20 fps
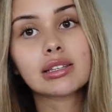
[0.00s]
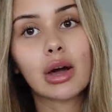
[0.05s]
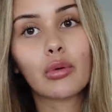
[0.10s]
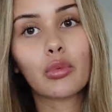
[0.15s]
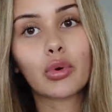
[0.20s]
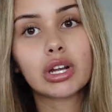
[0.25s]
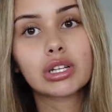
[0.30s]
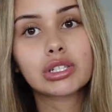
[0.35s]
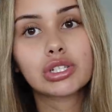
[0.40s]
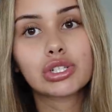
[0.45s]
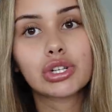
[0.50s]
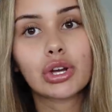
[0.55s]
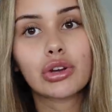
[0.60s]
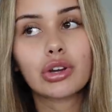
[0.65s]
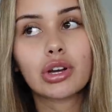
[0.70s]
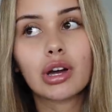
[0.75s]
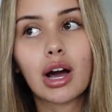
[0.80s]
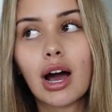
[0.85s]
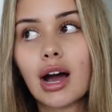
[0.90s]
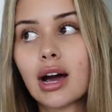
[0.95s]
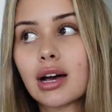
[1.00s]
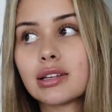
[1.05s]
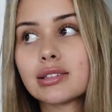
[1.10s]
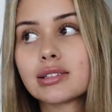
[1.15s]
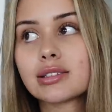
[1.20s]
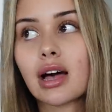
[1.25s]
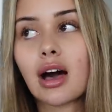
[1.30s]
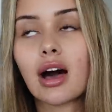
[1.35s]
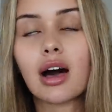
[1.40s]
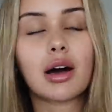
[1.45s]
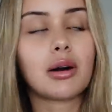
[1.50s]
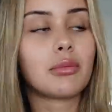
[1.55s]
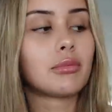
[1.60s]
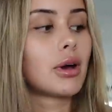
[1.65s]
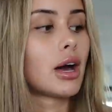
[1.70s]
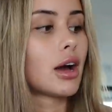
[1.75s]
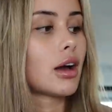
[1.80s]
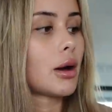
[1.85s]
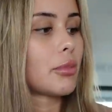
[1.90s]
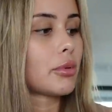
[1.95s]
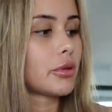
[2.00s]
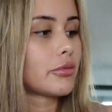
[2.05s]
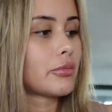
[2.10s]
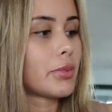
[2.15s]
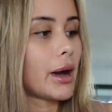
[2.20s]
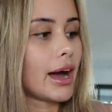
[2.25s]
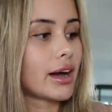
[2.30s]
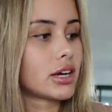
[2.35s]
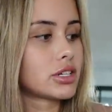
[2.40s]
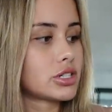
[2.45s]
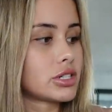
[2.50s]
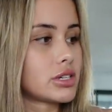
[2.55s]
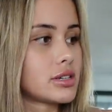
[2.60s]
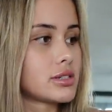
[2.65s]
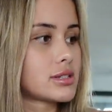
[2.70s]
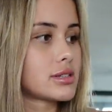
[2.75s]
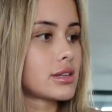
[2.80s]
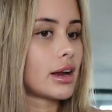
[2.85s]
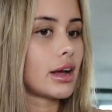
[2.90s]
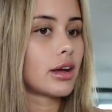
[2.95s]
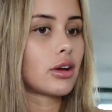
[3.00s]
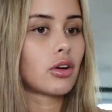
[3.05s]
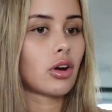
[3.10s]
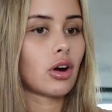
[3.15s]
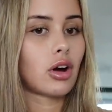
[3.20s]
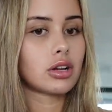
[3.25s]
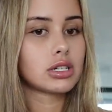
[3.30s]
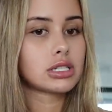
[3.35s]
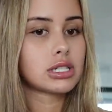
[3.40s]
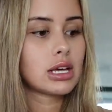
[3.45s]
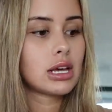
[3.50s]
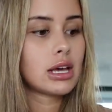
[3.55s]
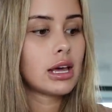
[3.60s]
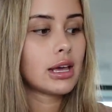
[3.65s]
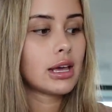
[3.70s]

I wanted to show you guys a couple of packages that I got